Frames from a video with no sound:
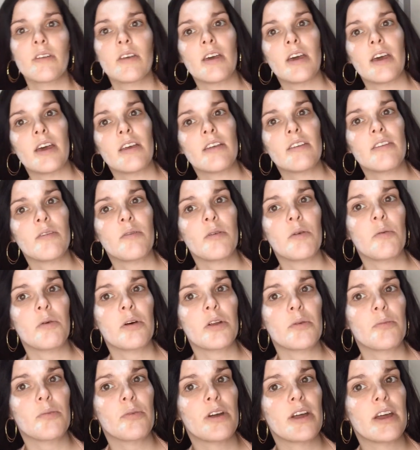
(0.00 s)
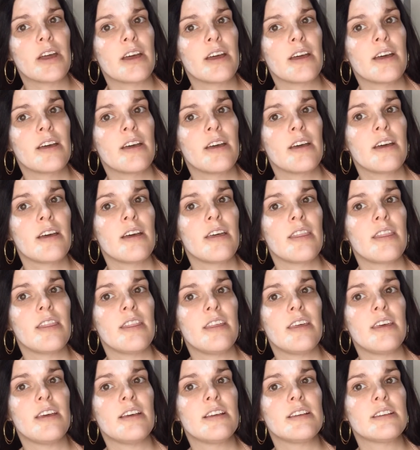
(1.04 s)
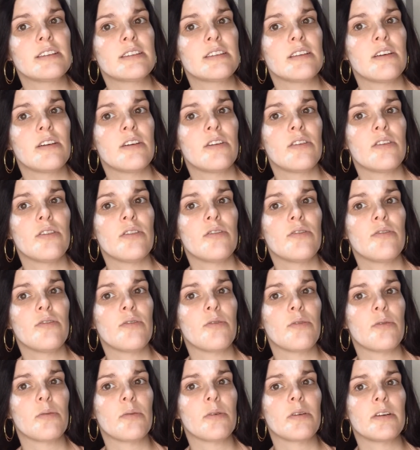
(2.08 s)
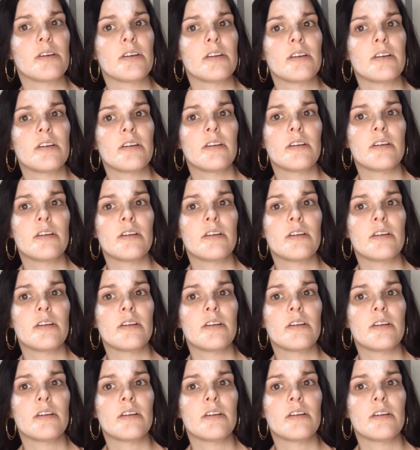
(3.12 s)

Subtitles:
Okay, so we want to bring these forward.